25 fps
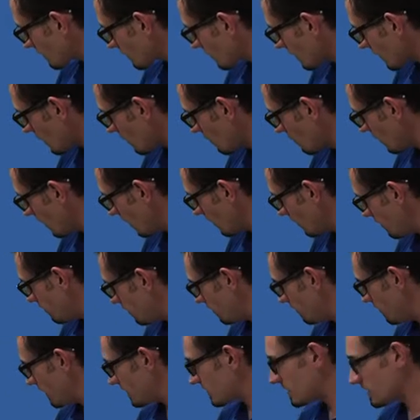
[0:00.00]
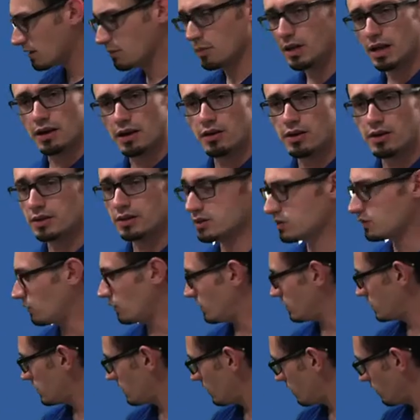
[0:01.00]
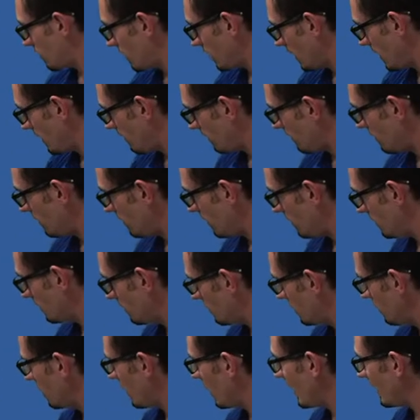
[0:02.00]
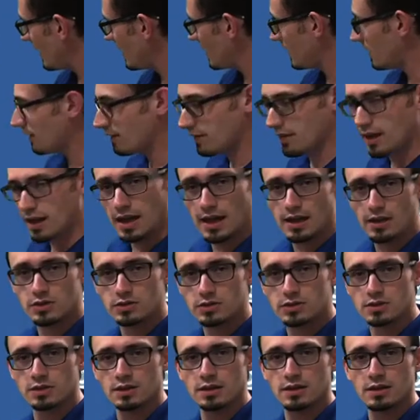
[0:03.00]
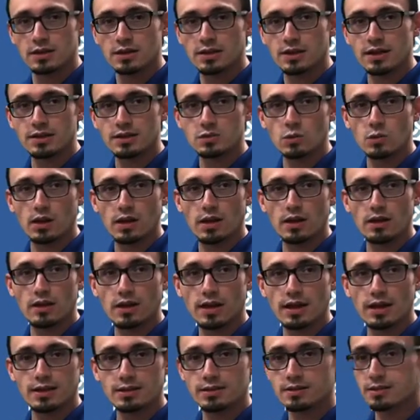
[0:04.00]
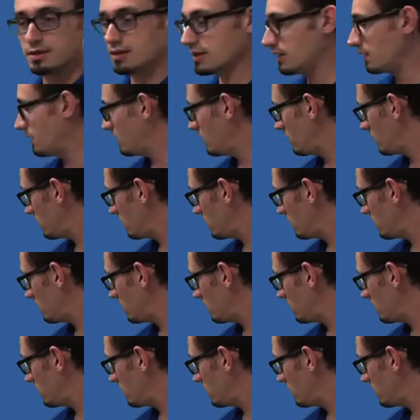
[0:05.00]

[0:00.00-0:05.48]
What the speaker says: But that's going to be our heat source. So we've got the lighting in the house as well as the